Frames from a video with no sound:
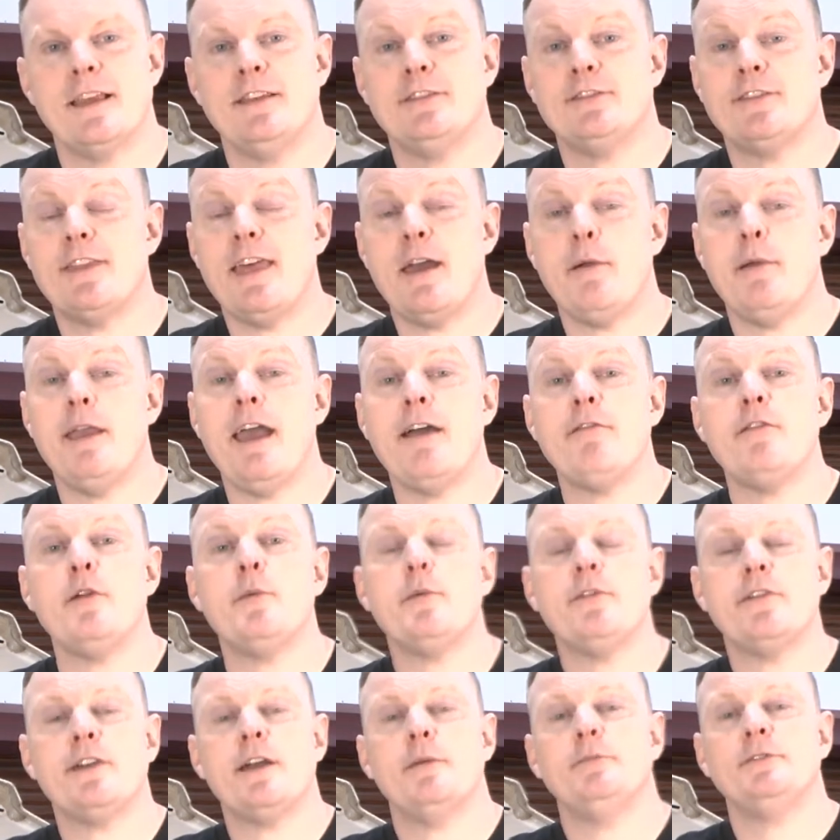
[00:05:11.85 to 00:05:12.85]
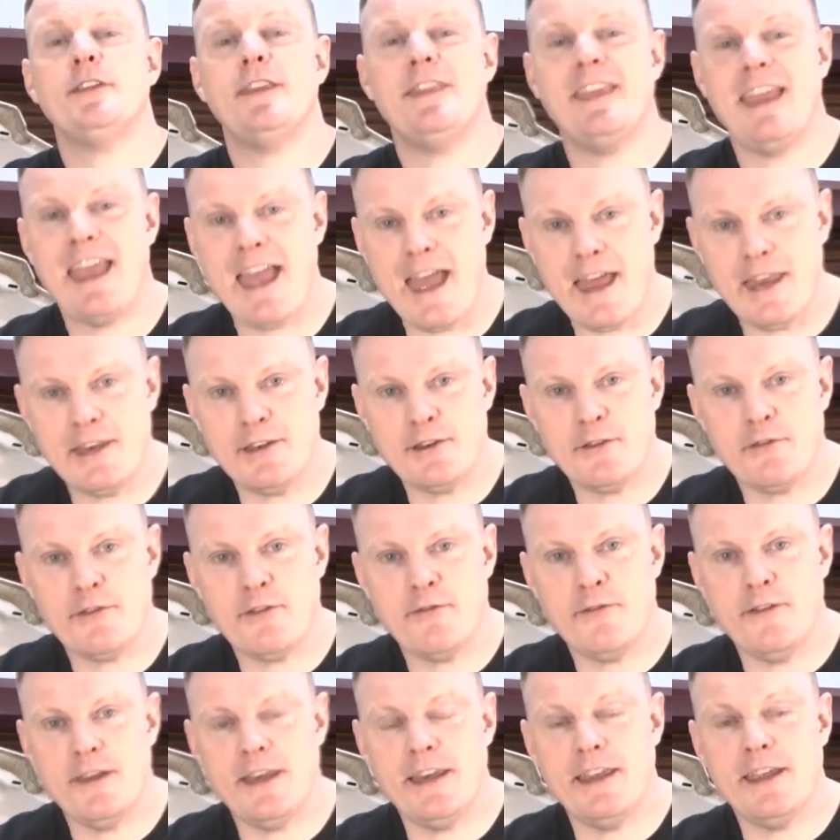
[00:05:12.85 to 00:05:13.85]
So there we have it, we've come to the end of
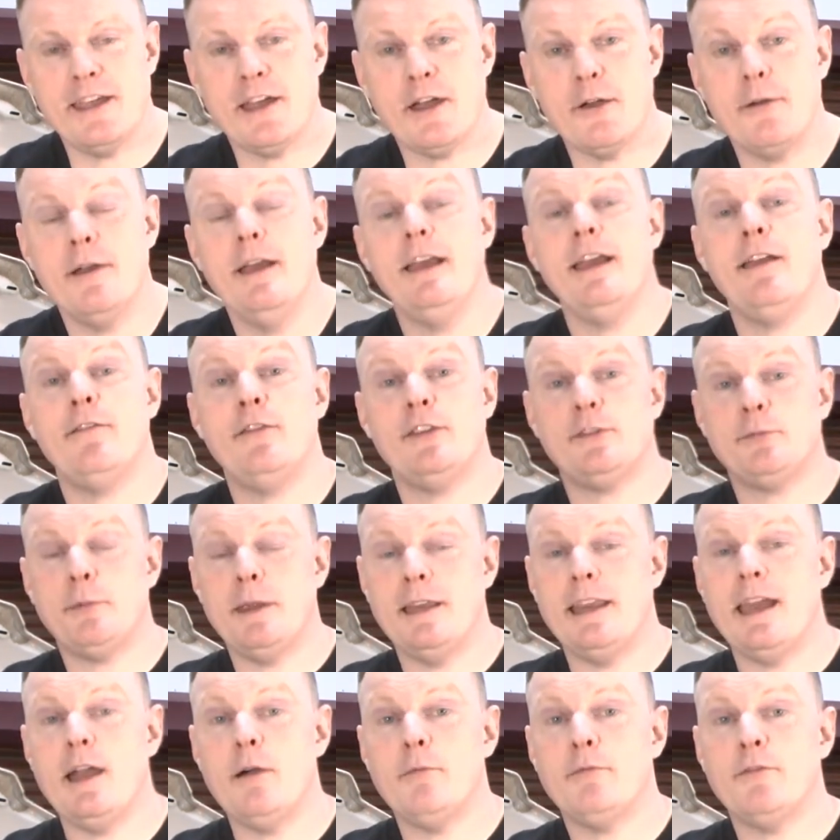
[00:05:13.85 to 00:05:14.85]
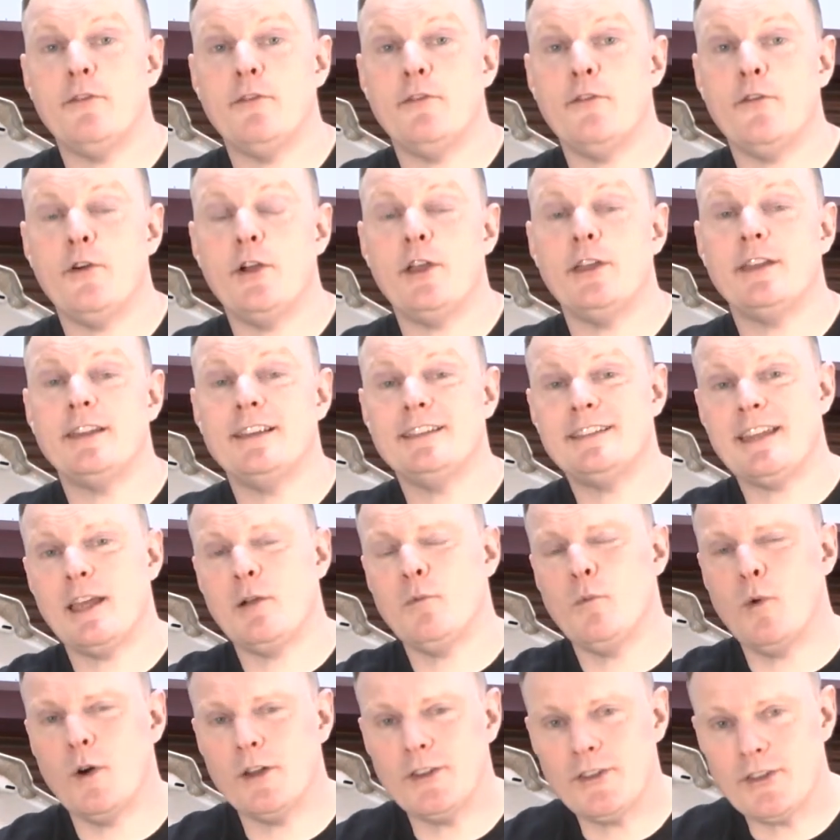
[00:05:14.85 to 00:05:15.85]
the video. If it's been helpful for you, you can
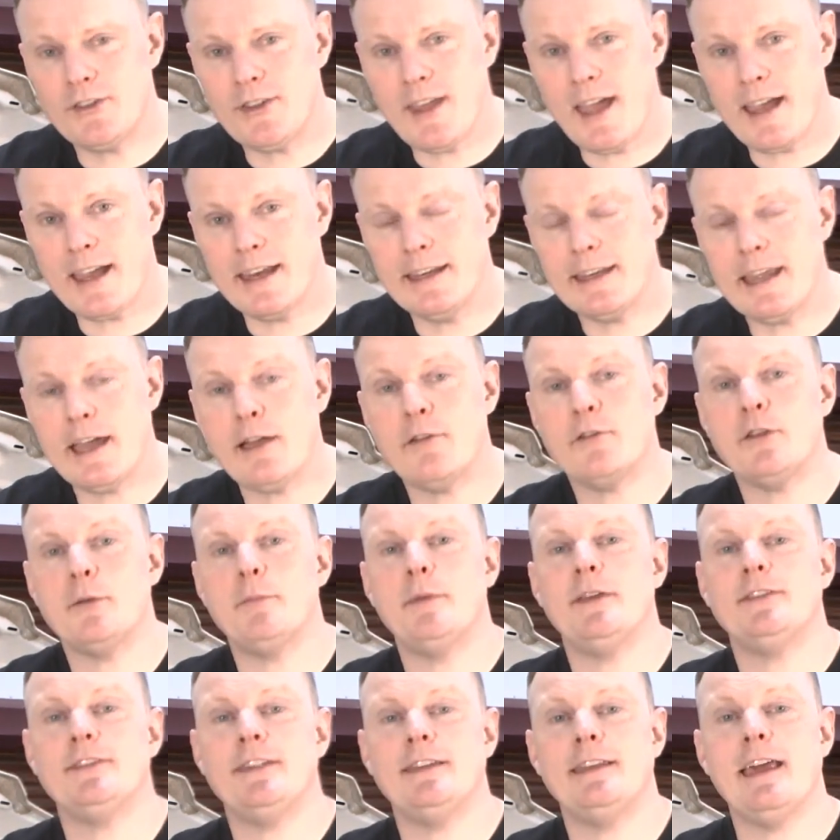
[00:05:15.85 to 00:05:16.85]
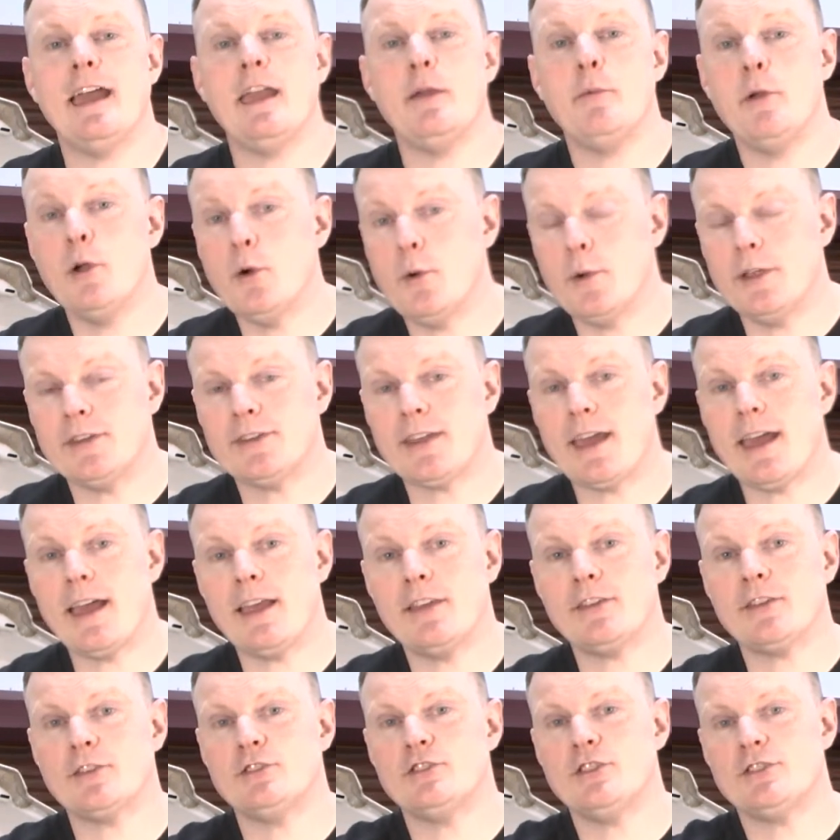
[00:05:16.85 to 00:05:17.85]
take 1 second out of your busy day. We always
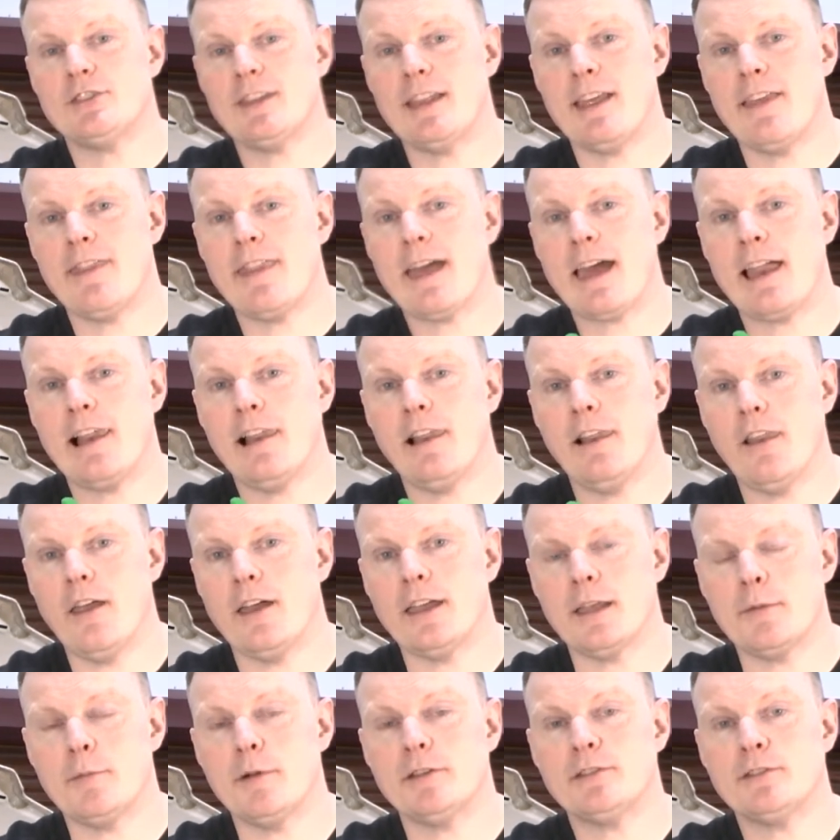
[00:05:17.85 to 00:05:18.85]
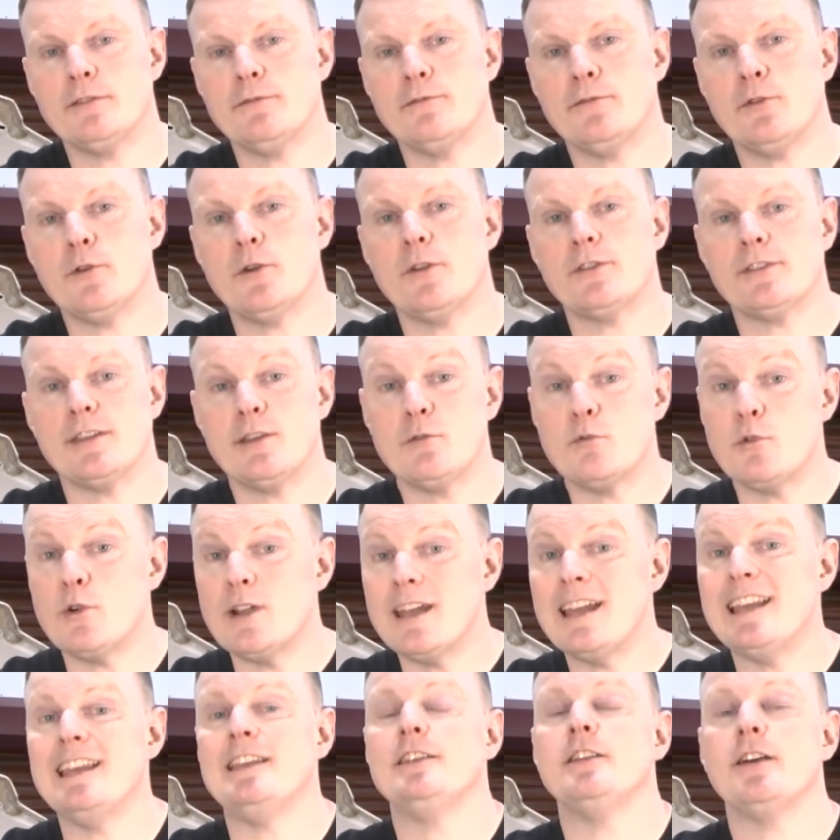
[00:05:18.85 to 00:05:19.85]
ask just to hit that like button for us. It
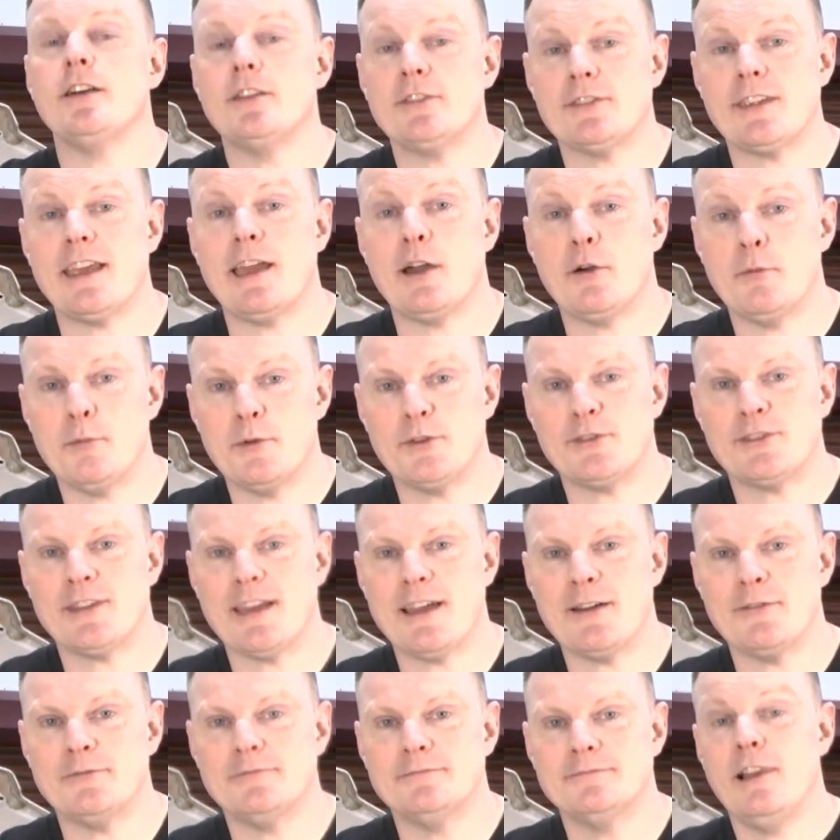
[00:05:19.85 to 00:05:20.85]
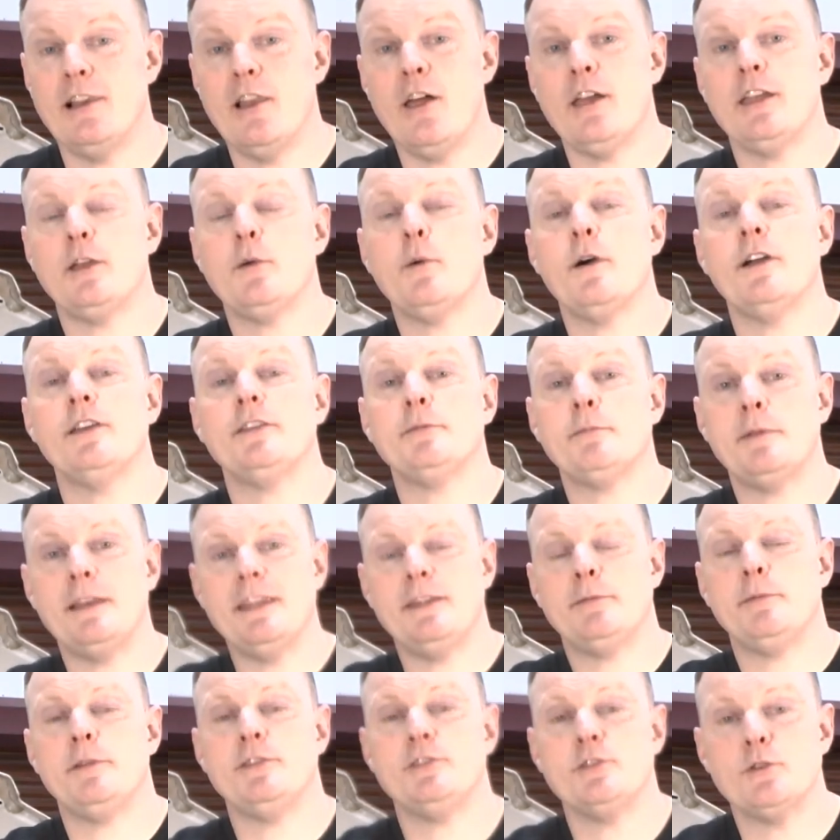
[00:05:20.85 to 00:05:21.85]
really does help us out. Likewise,
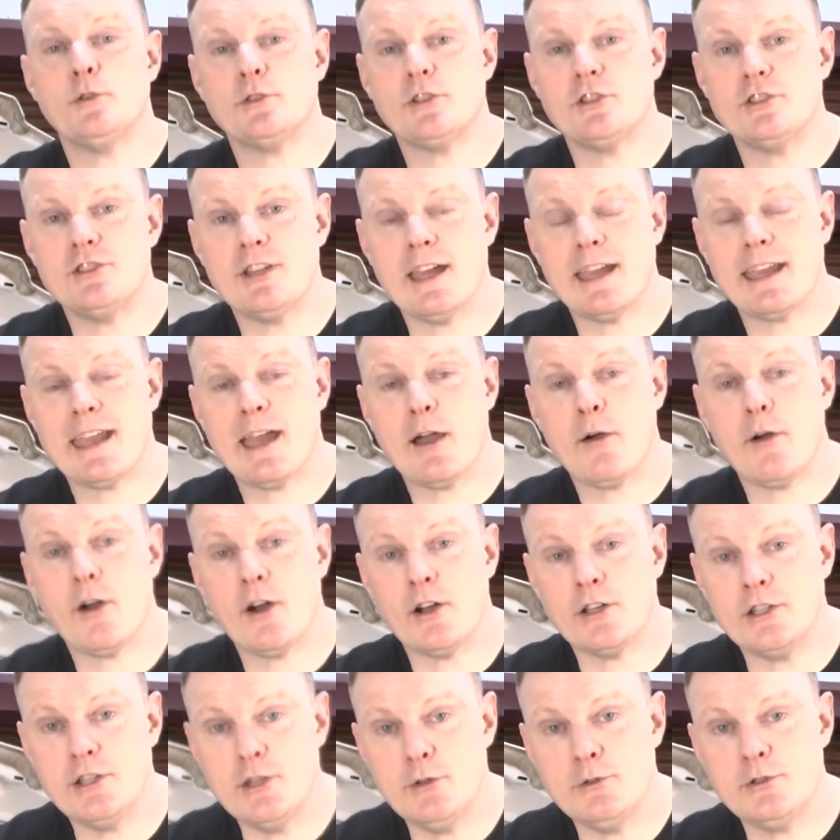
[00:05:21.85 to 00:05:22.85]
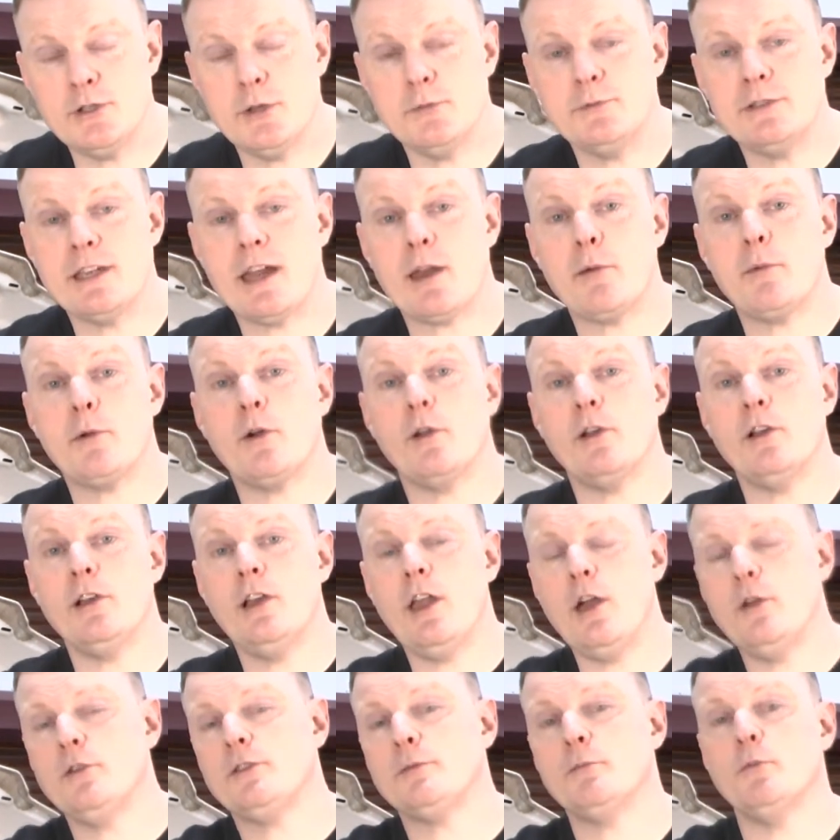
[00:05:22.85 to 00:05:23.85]
please be sure to check out our YouTube channel. We've got
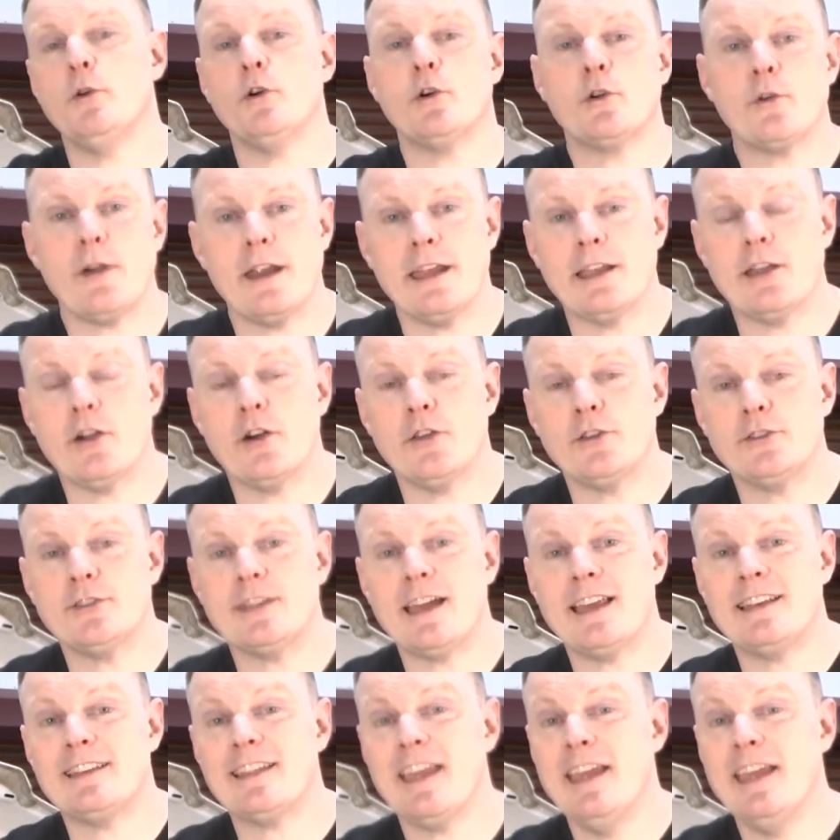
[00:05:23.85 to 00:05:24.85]
loads more great content,